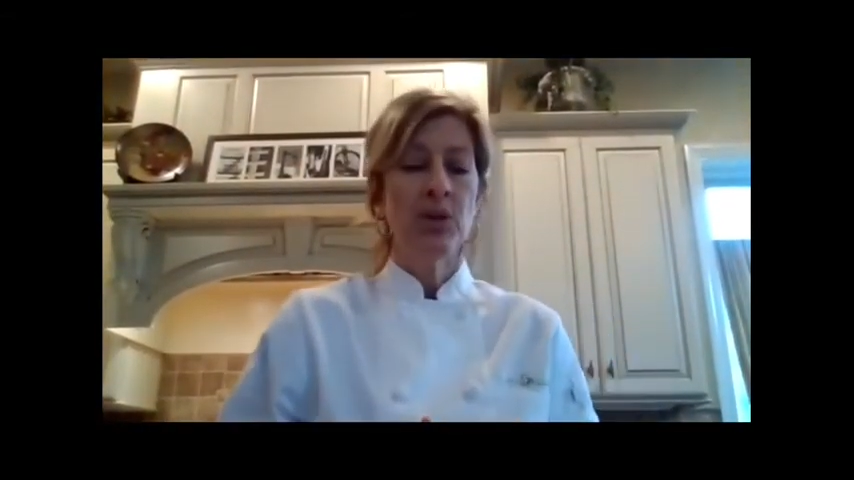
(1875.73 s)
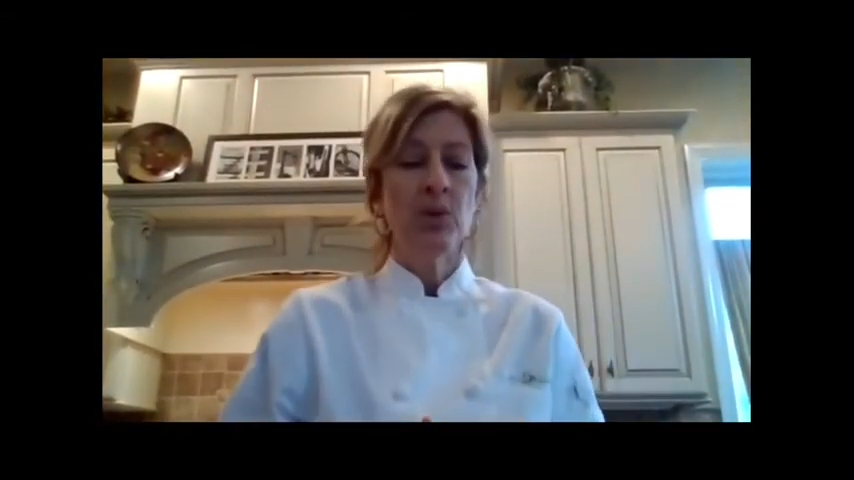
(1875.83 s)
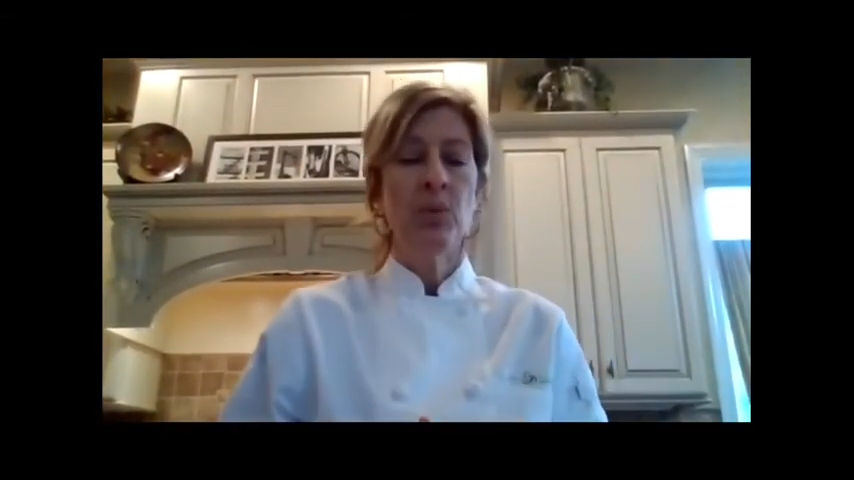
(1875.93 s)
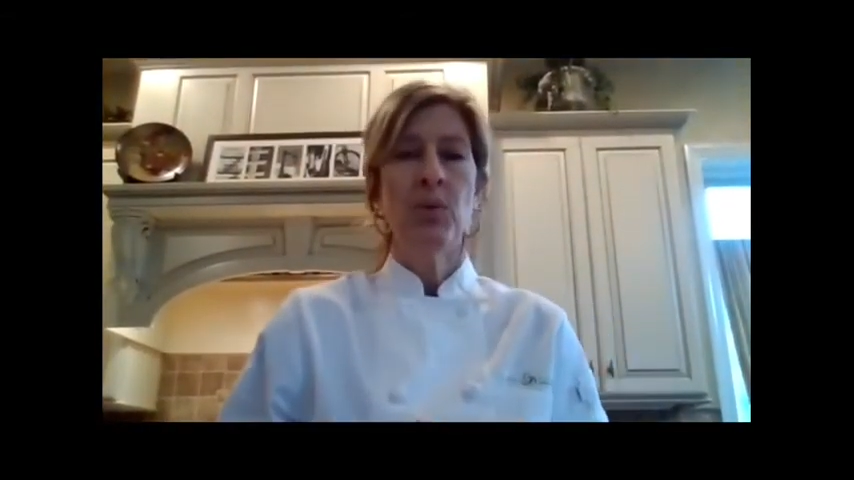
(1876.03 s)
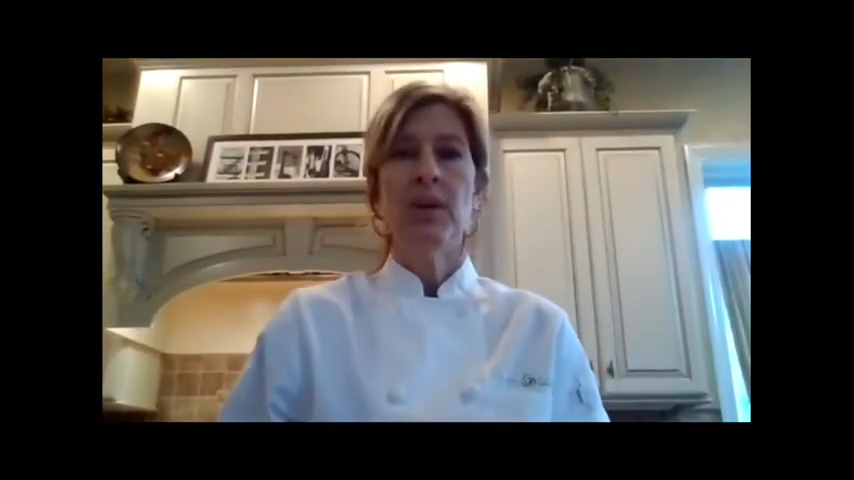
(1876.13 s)

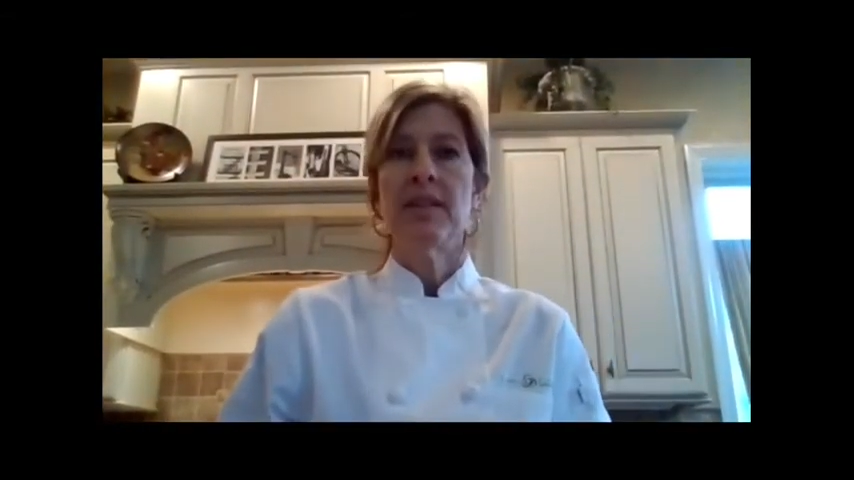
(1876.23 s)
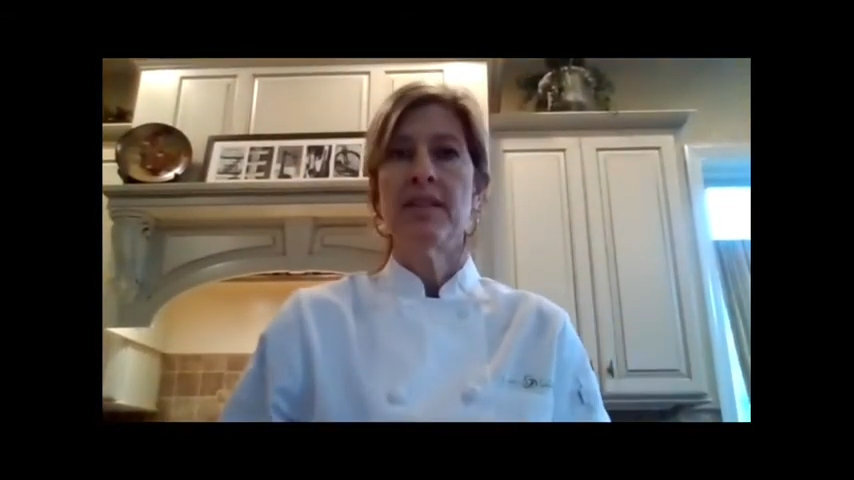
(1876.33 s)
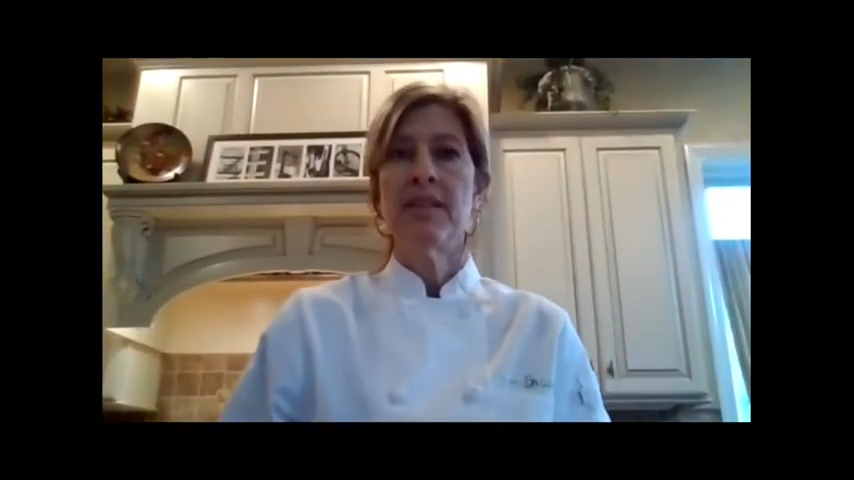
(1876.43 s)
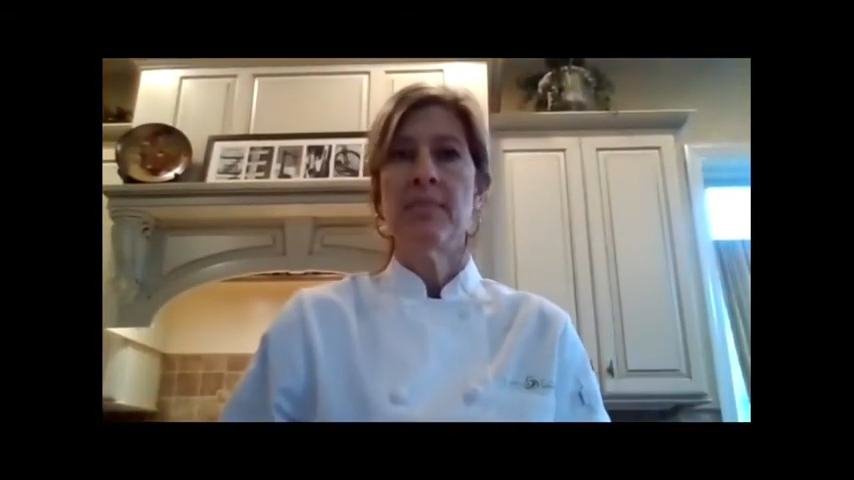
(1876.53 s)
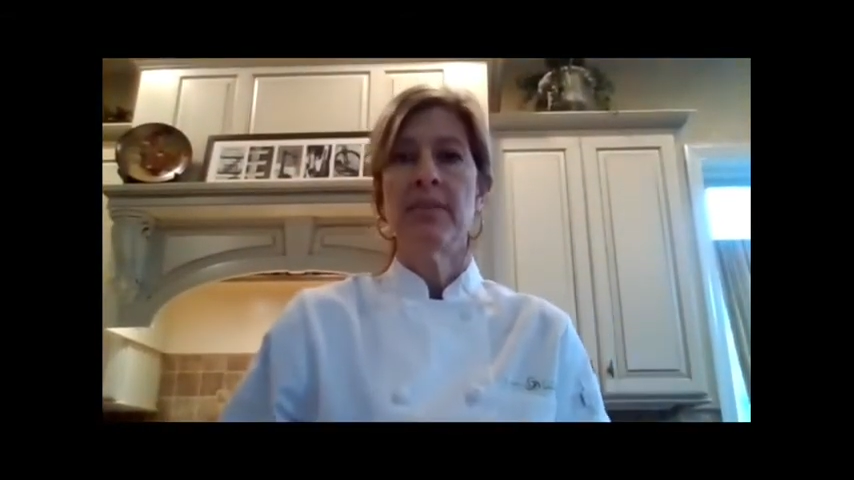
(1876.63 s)
You
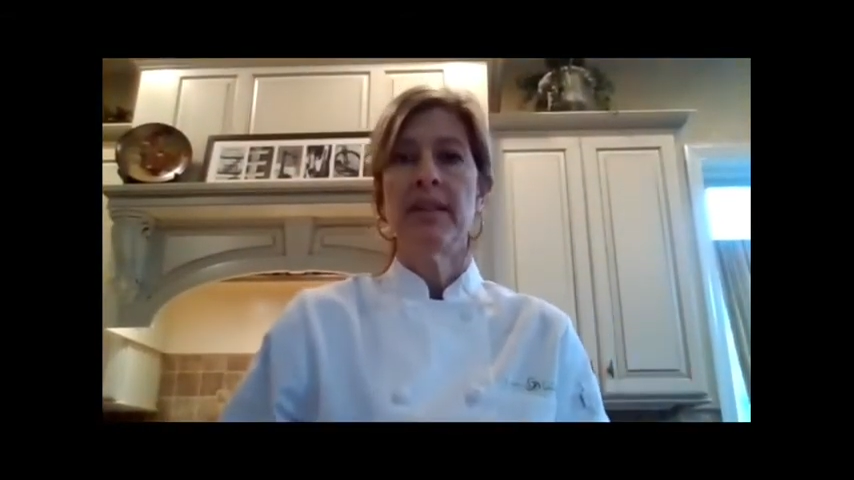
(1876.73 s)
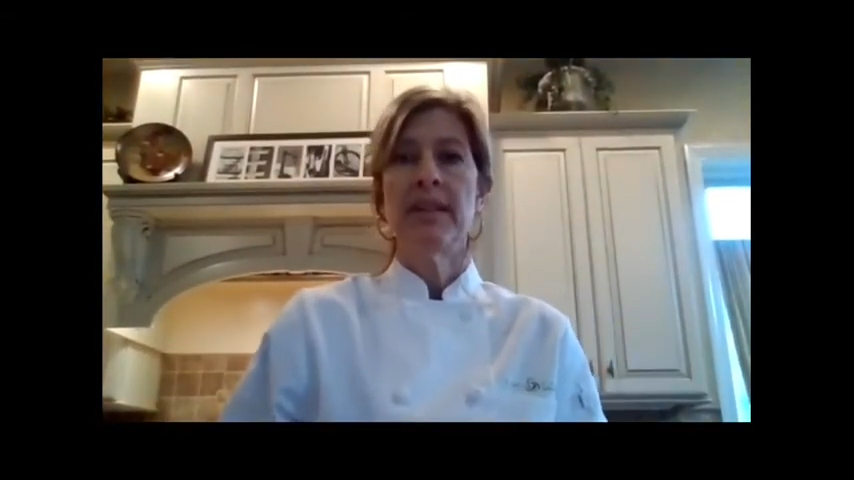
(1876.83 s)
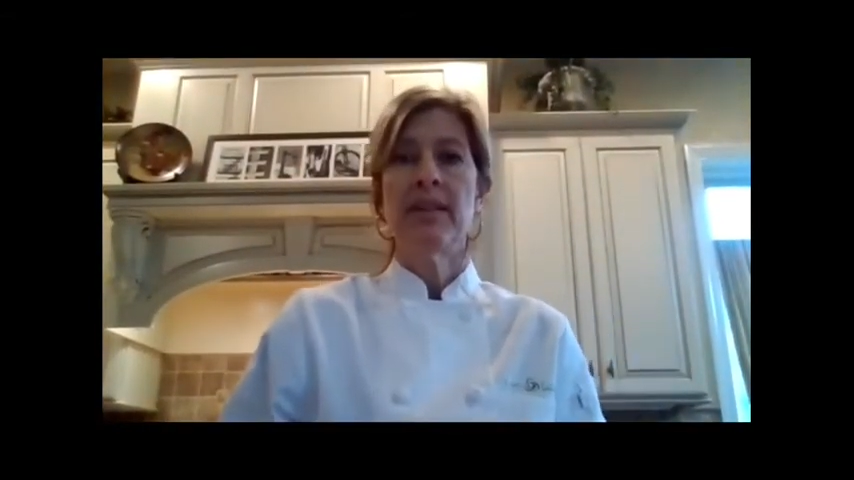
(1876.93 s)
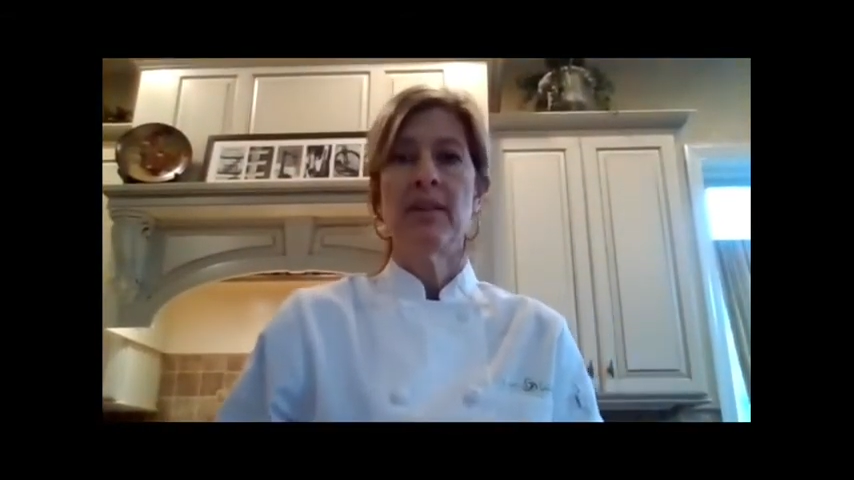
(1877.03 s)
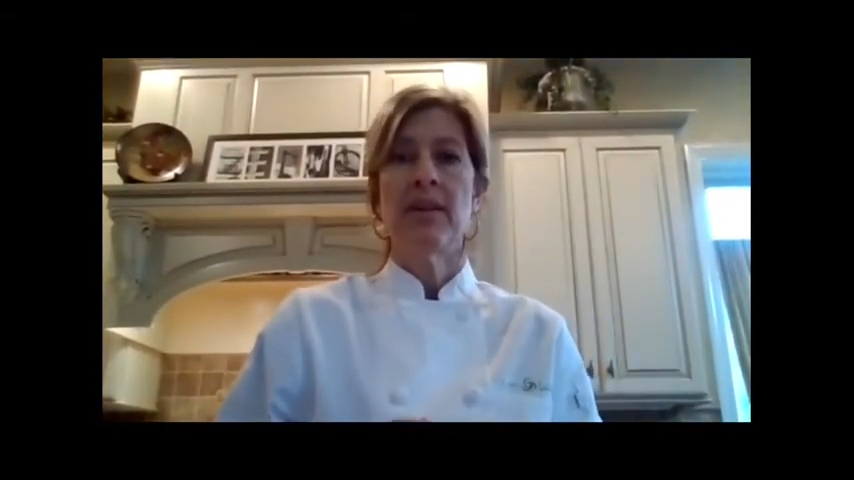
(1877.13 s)
would
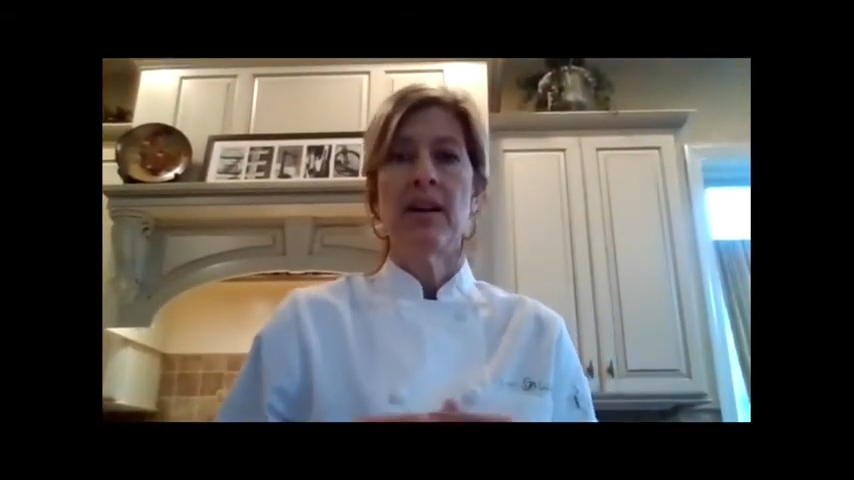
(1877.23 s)
simply,